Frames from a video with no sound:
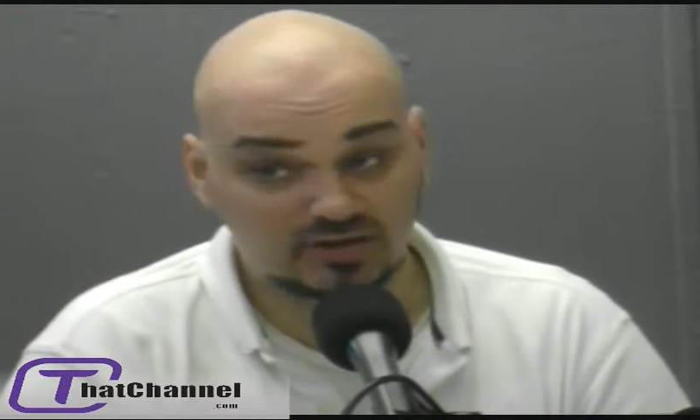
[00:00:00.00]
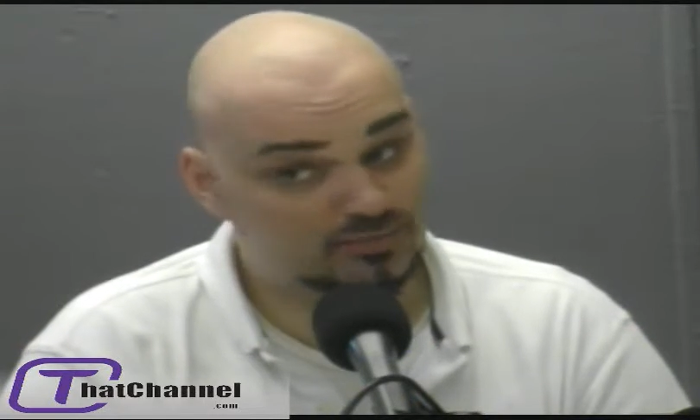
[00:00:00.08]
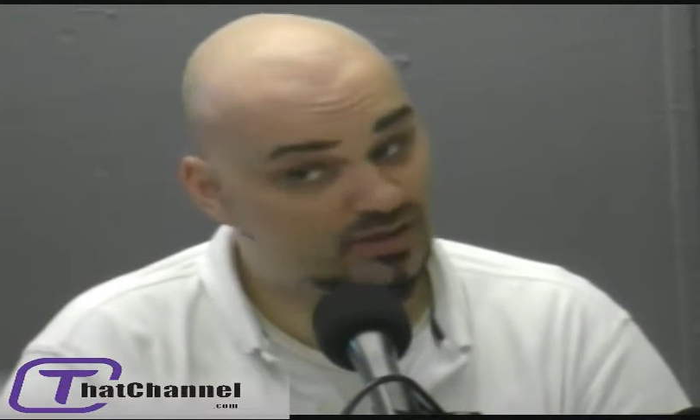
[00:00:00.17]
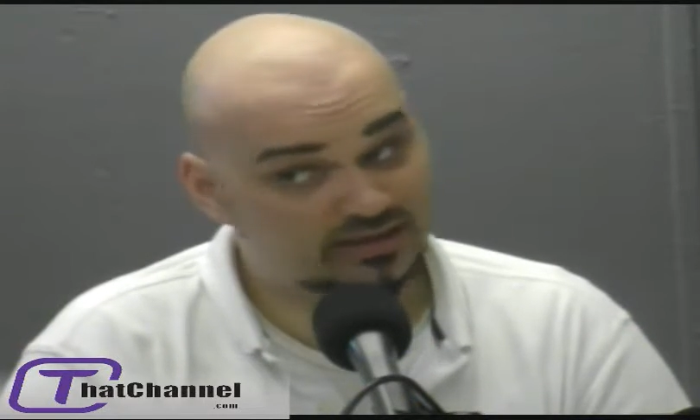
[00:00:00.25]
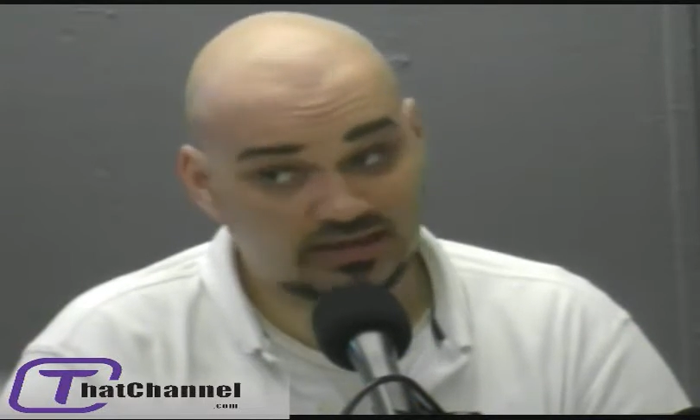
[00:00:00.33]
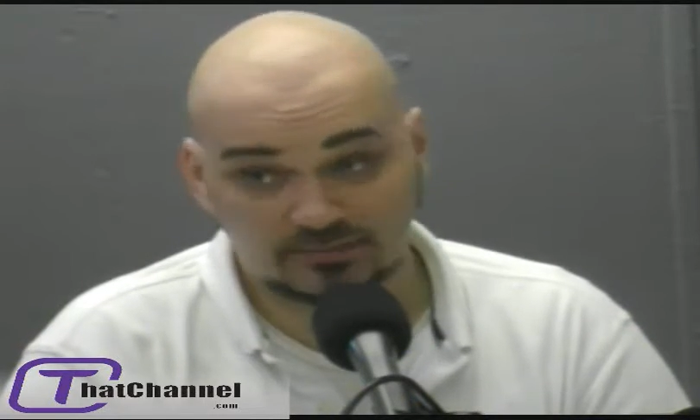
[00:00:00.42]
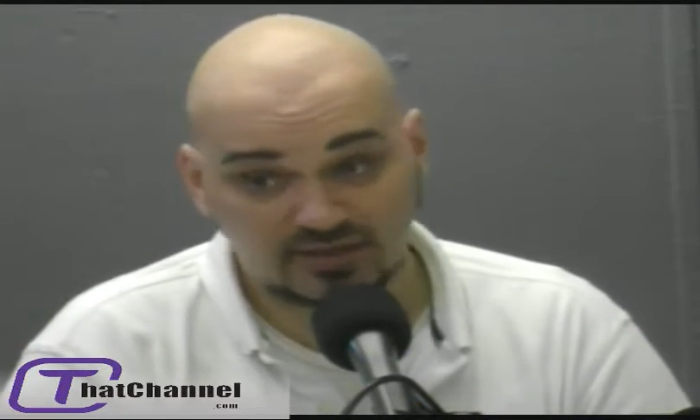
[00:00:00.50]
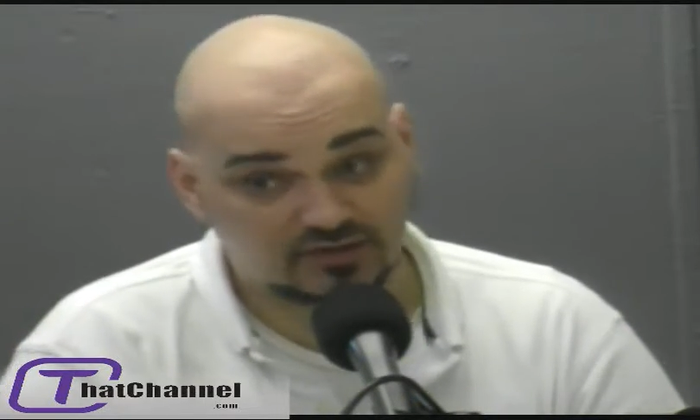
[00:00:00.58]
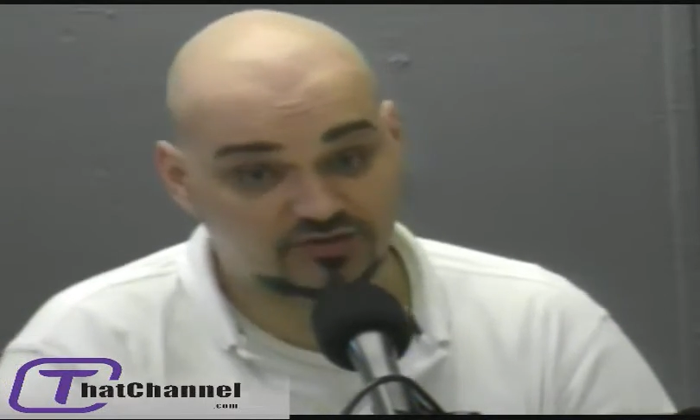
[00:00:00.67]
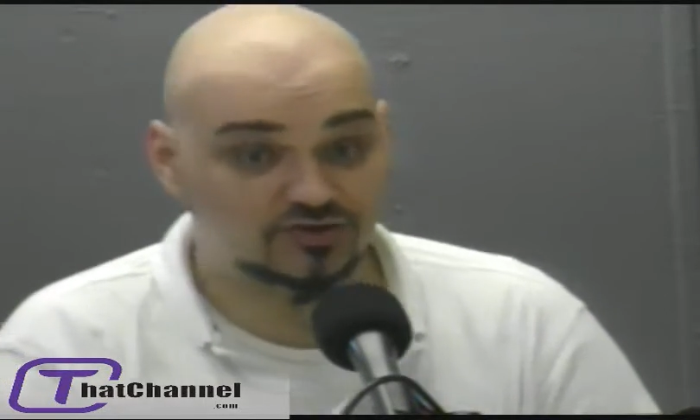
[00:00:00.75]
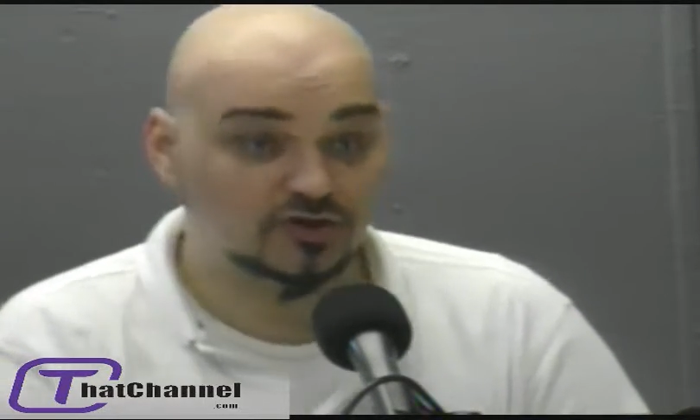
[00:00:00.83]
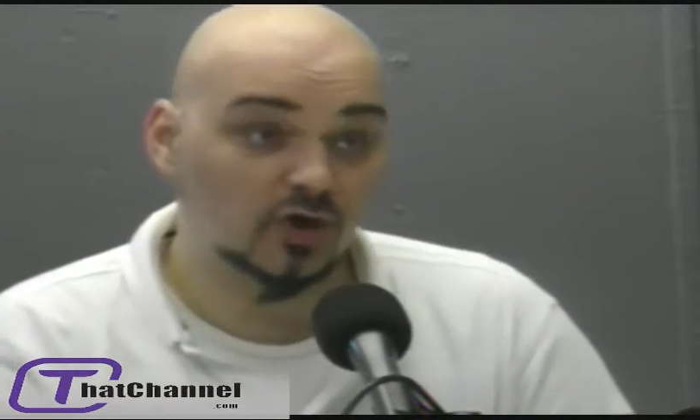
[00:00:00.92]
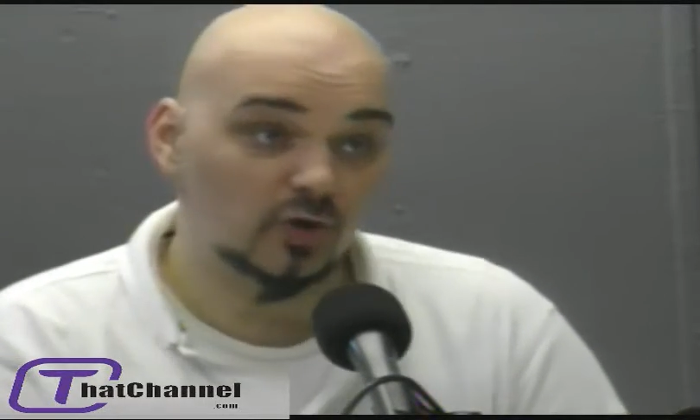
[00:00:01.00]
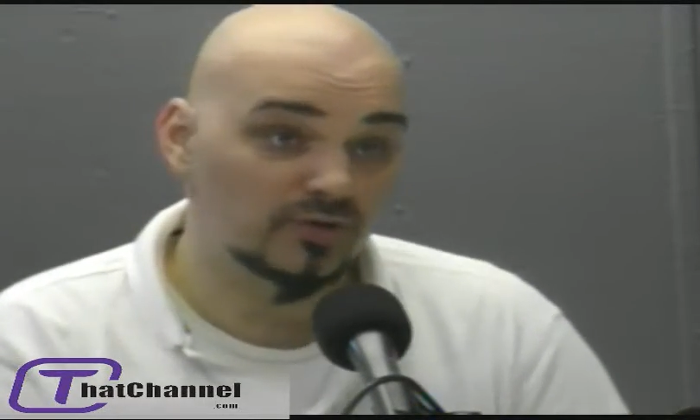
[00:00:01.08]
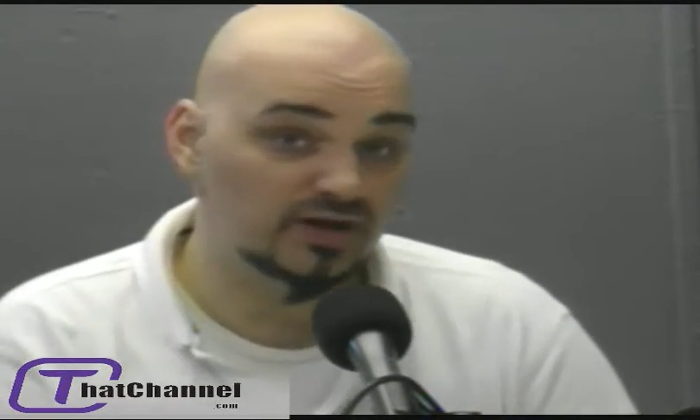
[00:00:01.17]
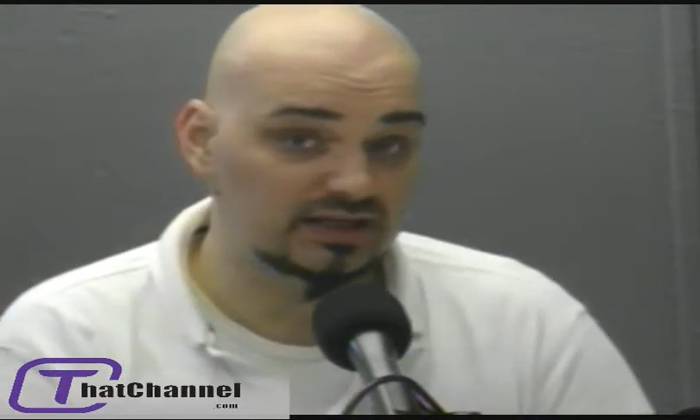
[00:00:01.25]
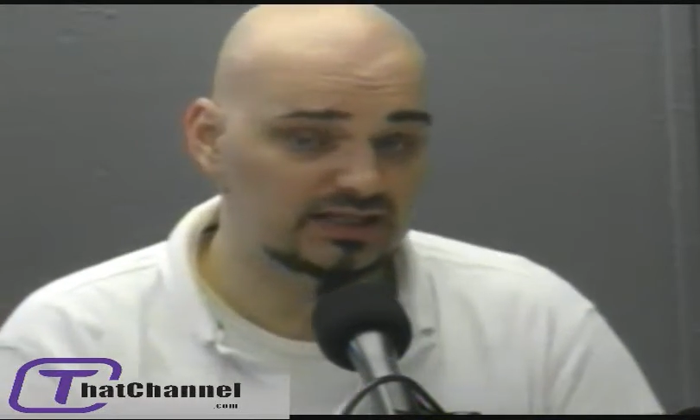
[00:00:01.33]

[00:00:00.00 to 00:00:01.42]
But I mean, there's nobody,